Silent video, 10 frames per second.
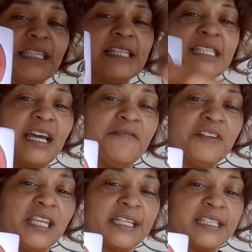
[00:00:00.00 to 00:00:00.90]
Listen, I
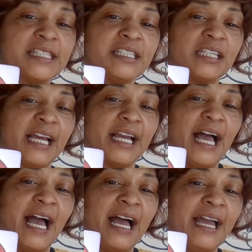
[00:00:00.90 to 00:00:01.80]
feel like this look like an
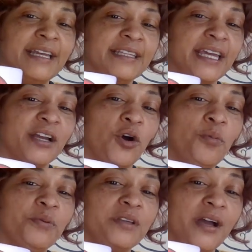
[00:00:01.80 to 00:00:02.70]
eye, like
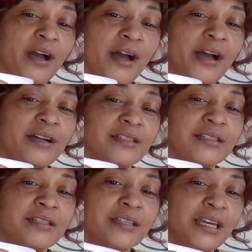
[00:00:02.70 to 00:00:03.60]
open your
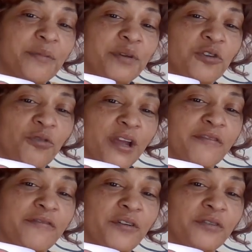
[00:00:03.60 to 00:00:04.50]
eyes and be
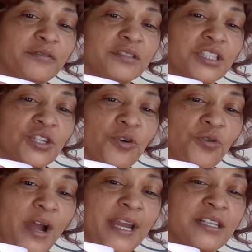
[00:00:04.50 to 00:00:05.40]
grateful. Show
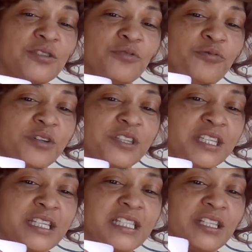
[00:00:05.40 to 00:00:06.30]
gratitude for the
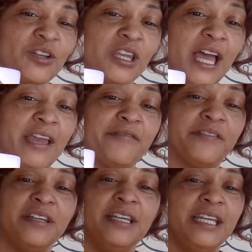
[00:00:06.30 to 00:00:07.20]
things in your life.
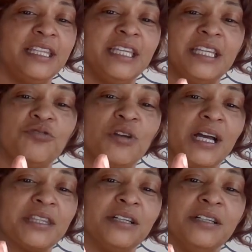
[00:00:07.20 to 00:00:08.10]
And then you
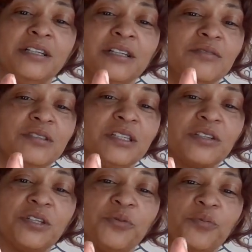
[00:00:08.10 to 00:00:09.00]
got the
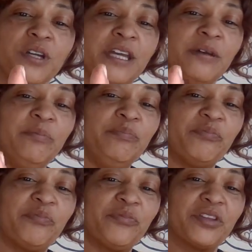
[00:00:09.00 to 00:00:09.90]
the, the red,
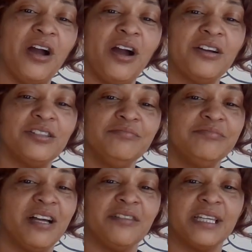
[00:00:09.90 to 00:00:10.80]
the heart.
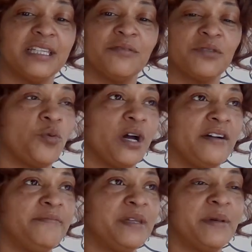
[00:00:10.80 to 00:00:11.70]
I don't know
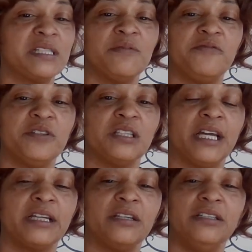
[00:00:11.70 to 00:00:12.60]
why that makes me feel
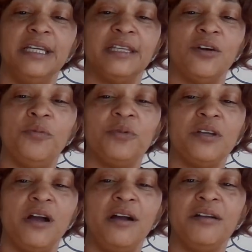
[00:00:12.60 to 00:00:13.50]
like and open
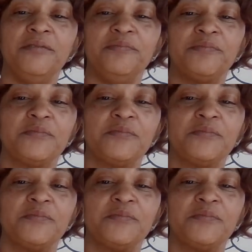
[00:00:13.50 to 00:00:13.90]
your heart.